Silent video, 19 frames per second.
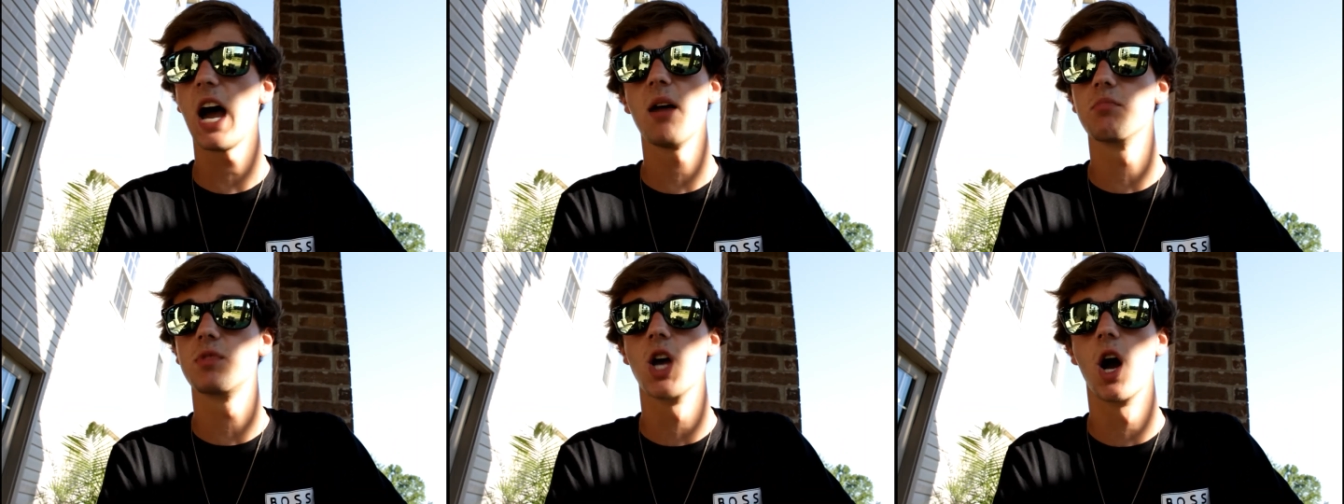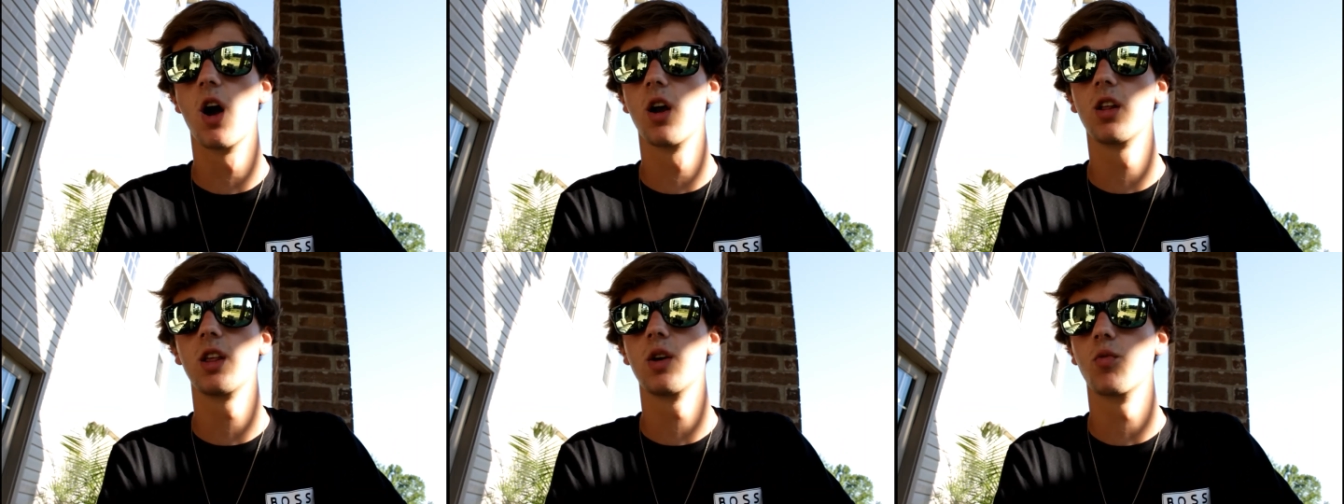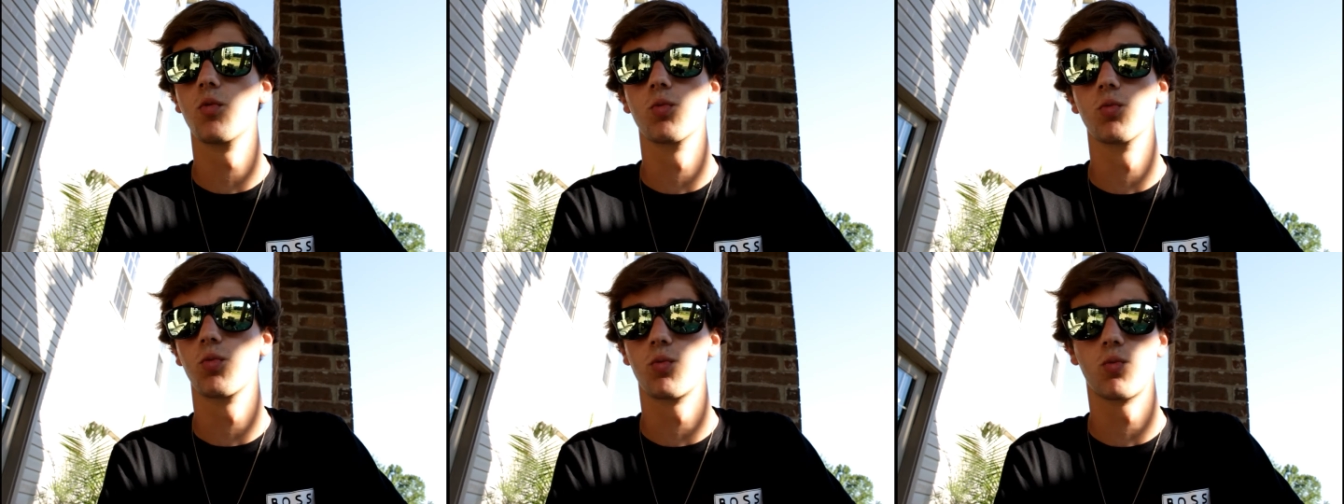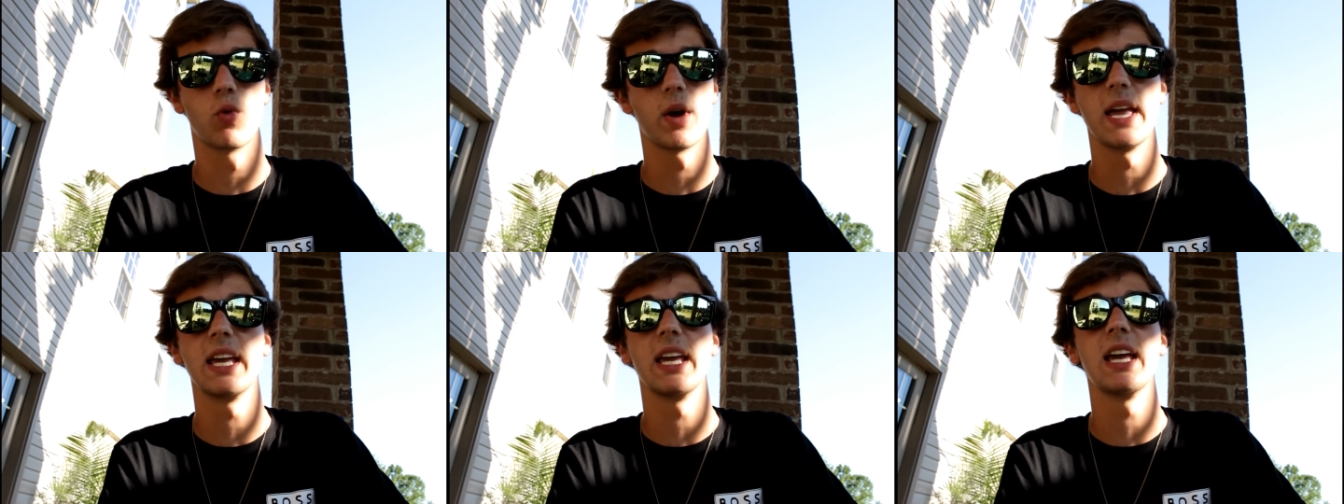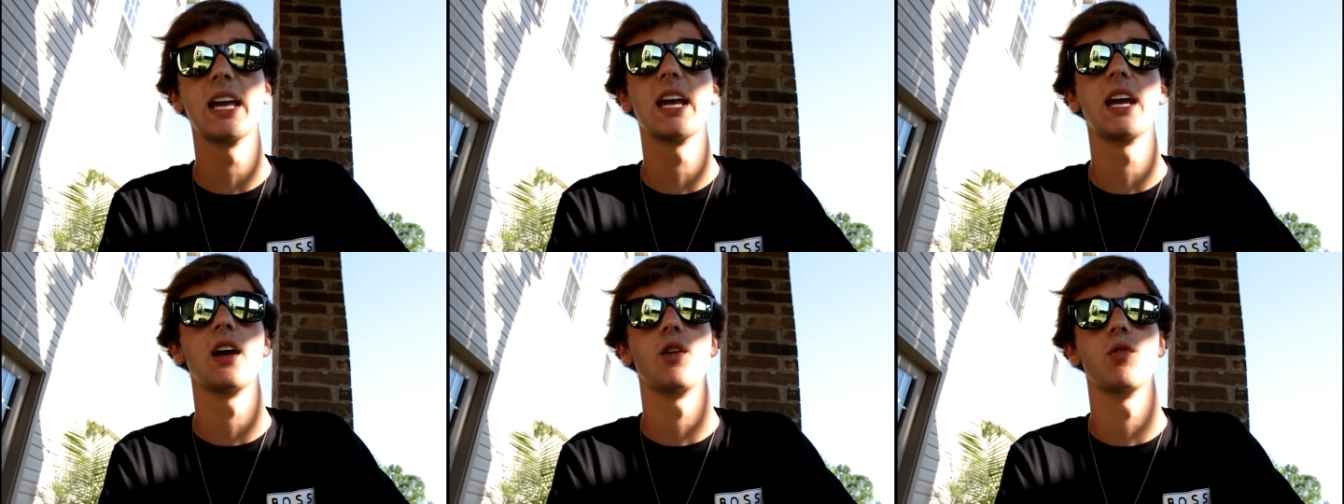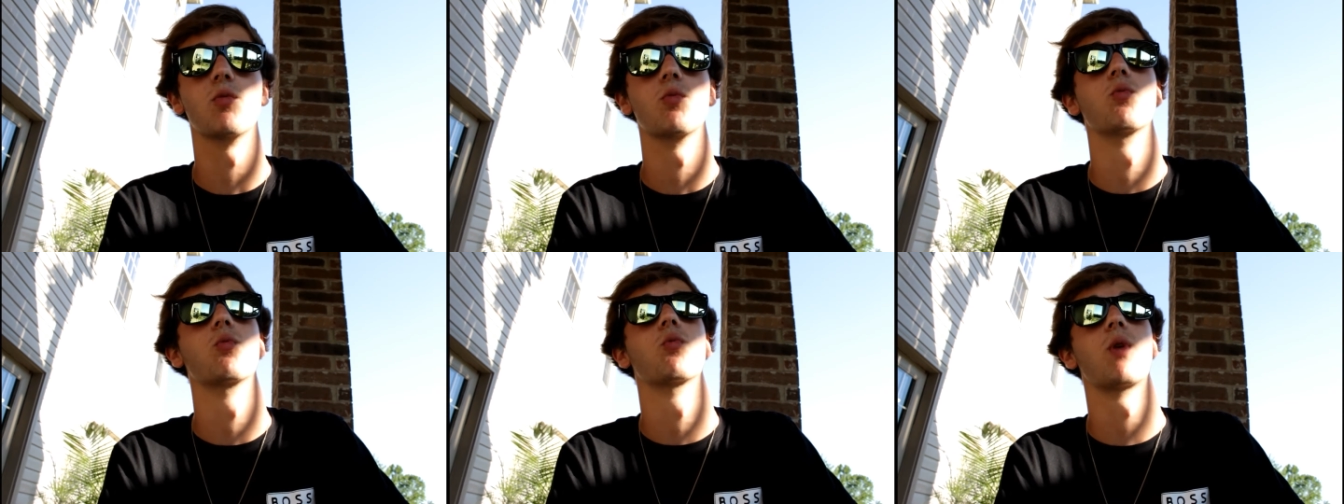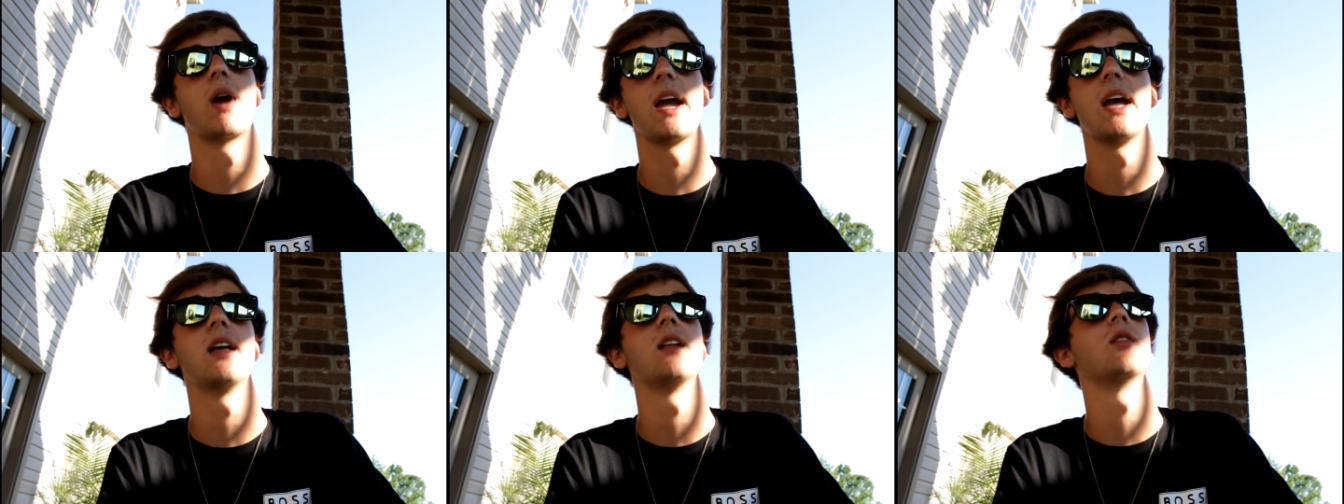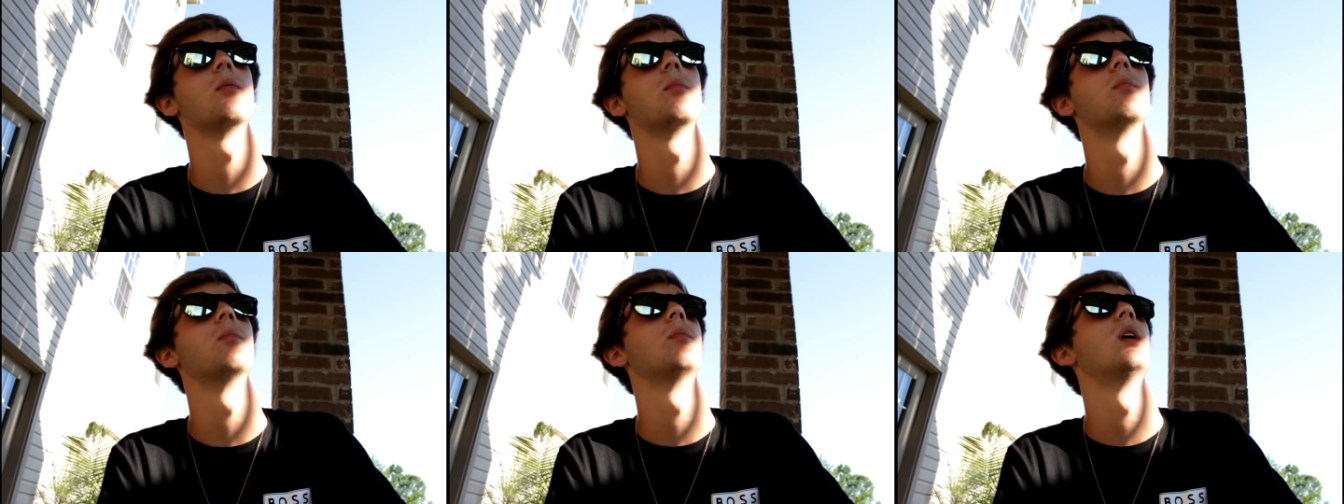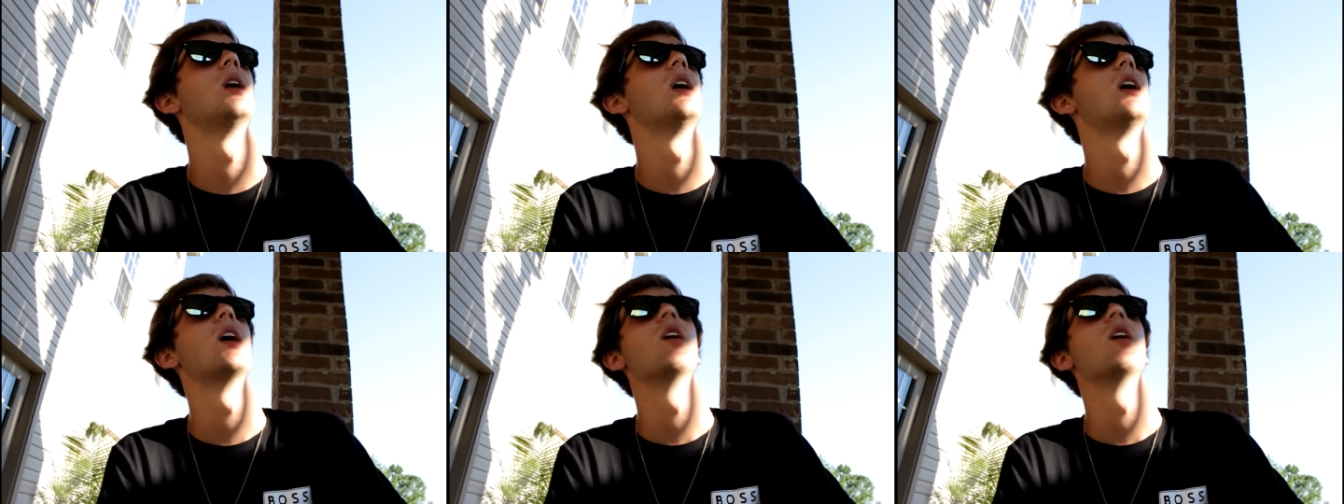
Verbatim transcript: I am totally winging and random